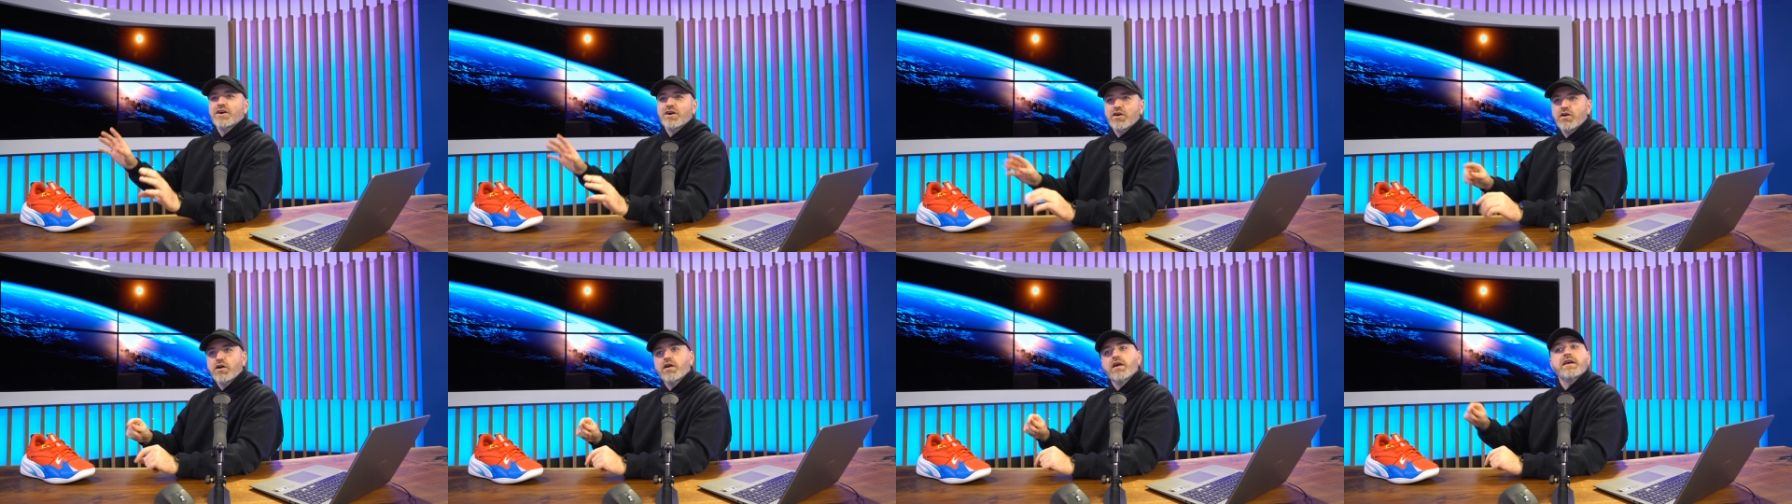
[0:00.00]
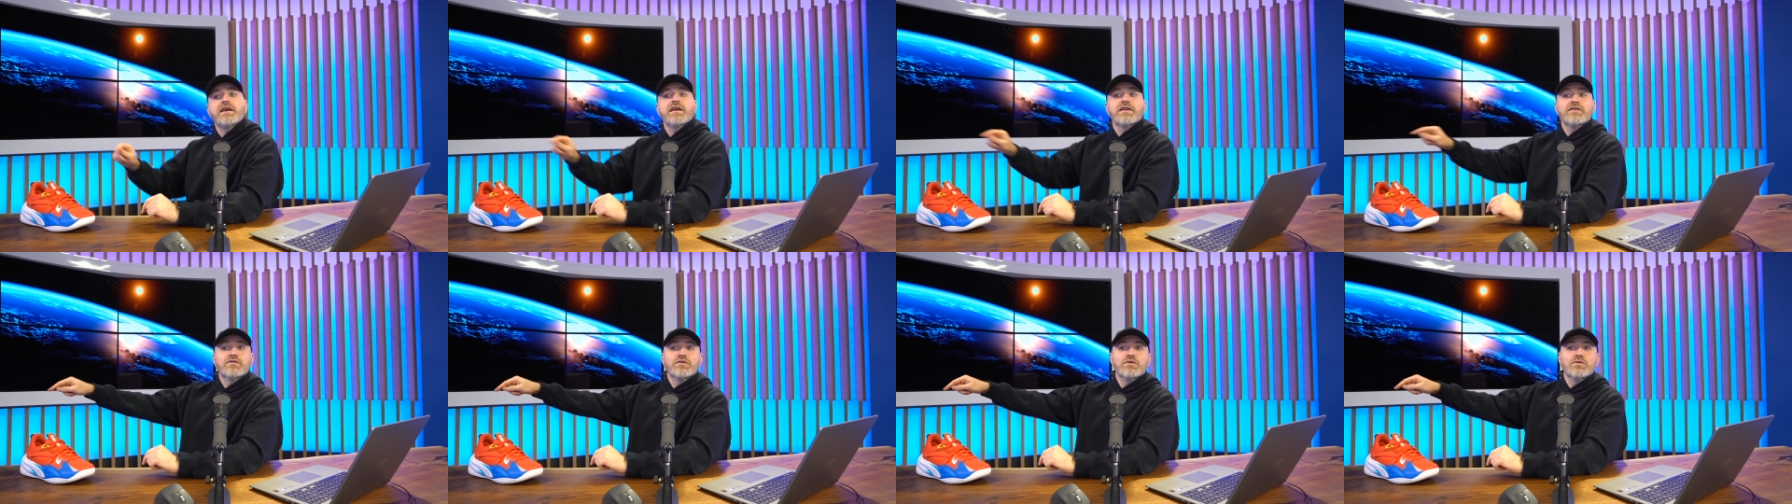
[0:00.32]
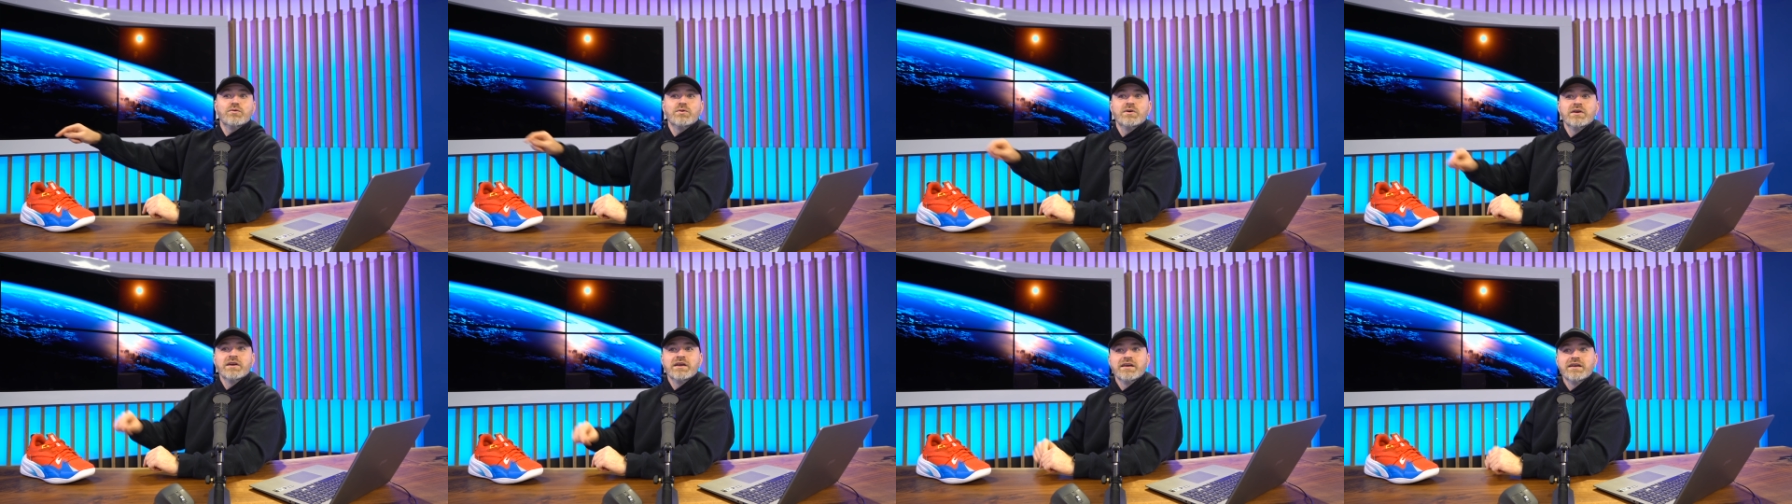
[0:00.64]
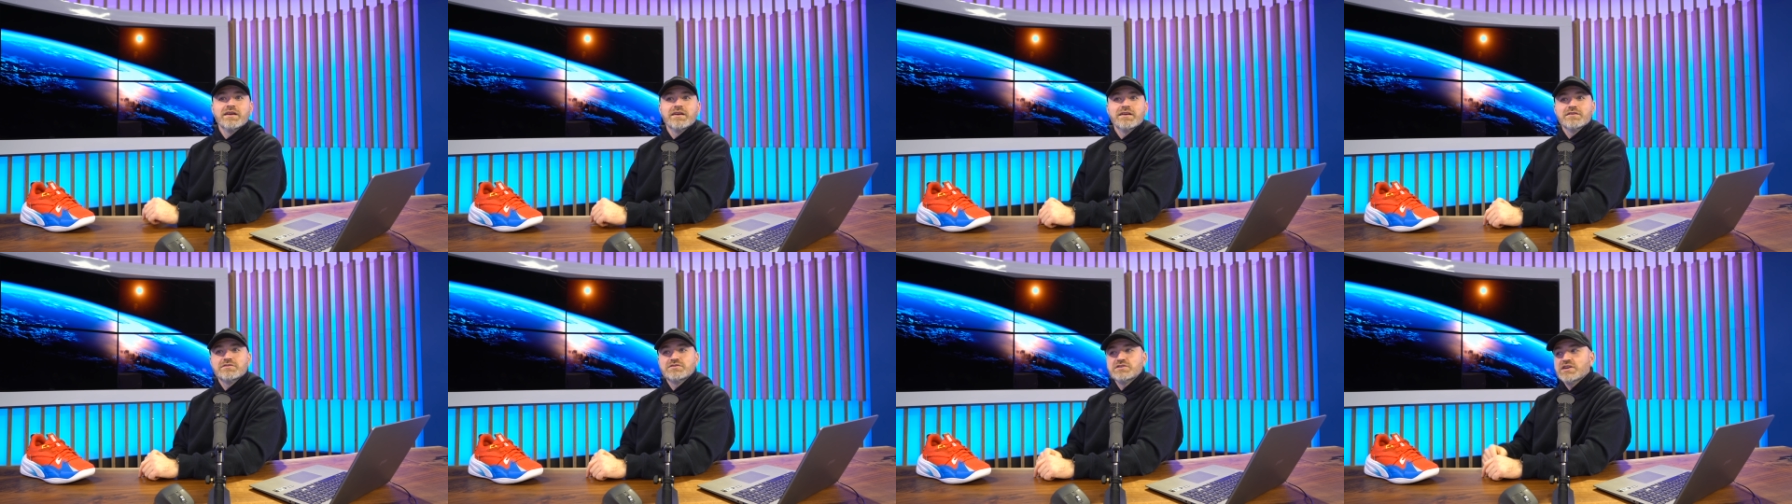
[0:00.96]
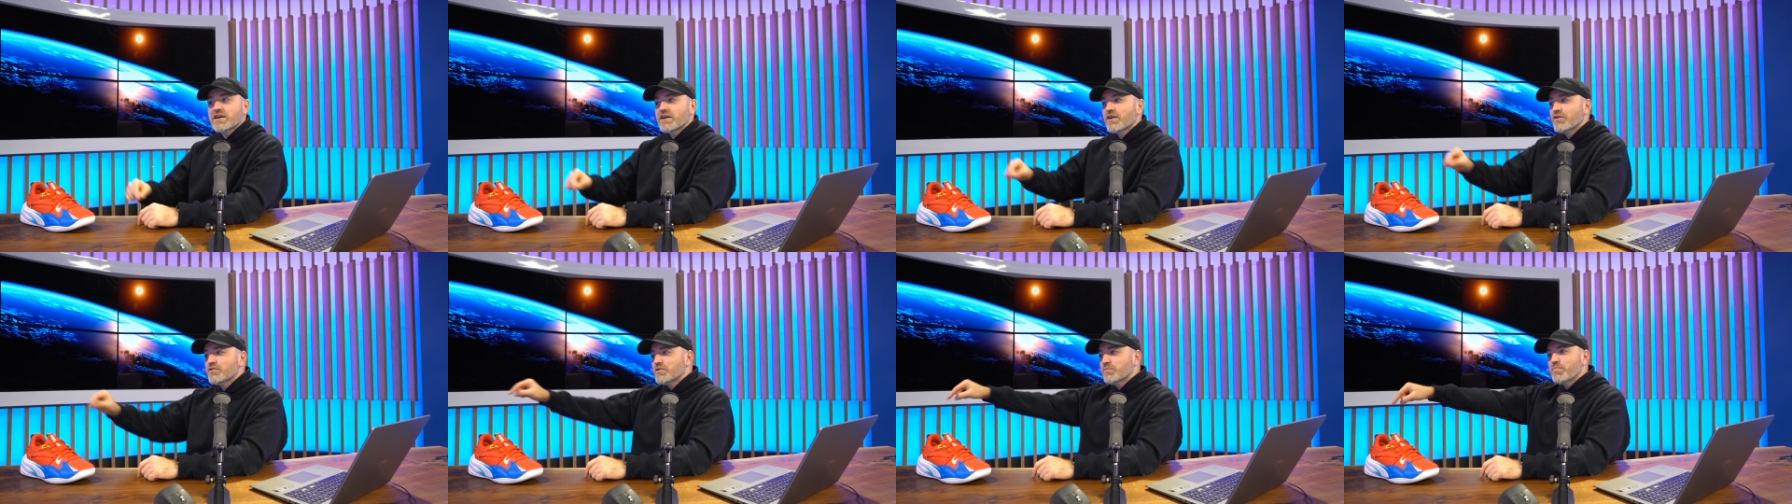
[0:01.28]
They can do,
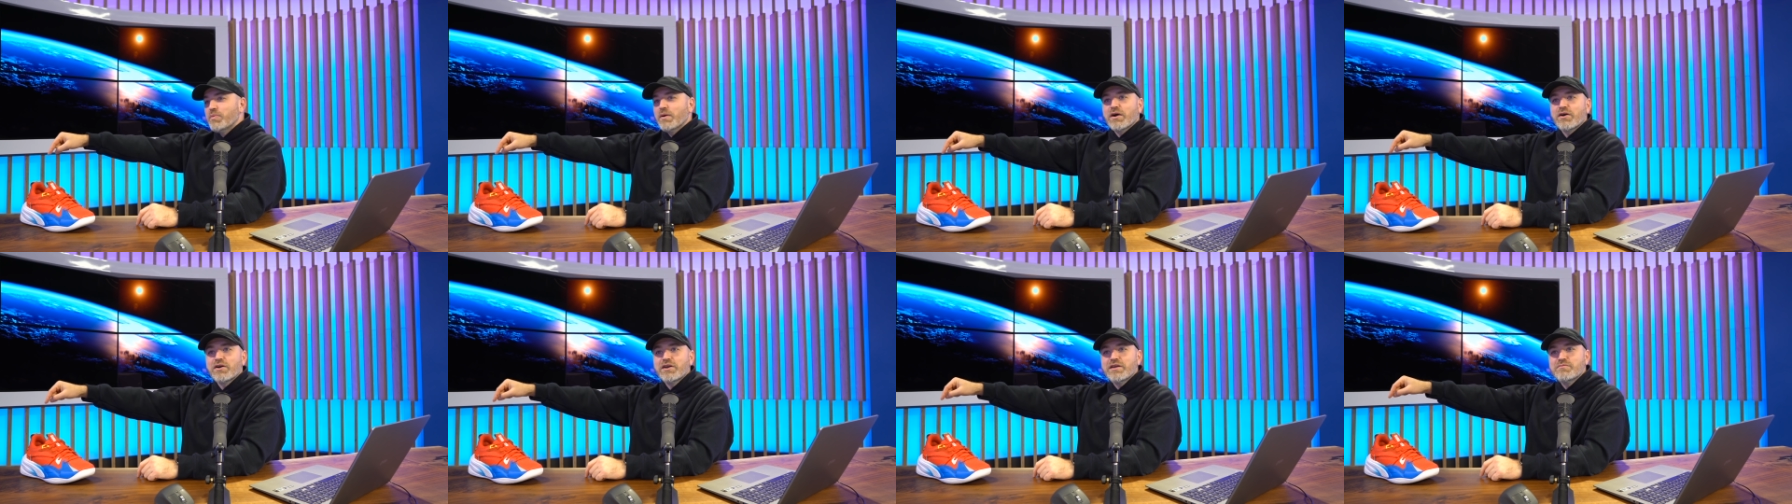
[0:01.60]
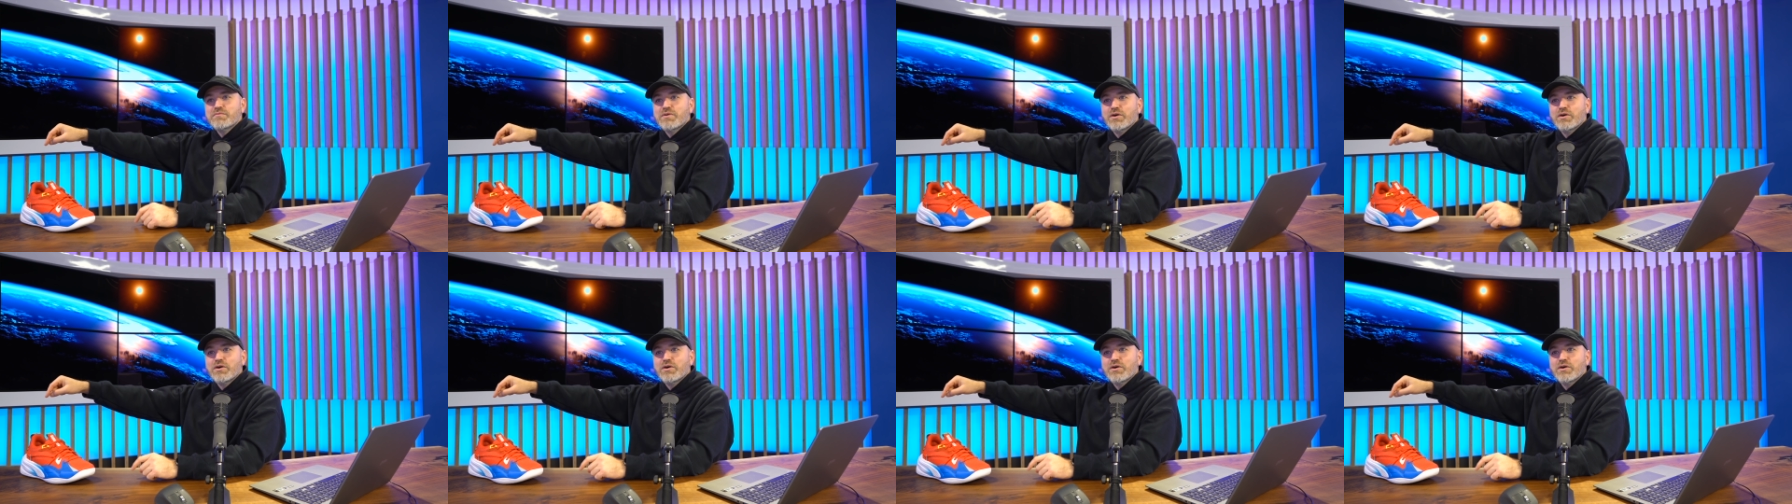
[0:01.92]
check out a party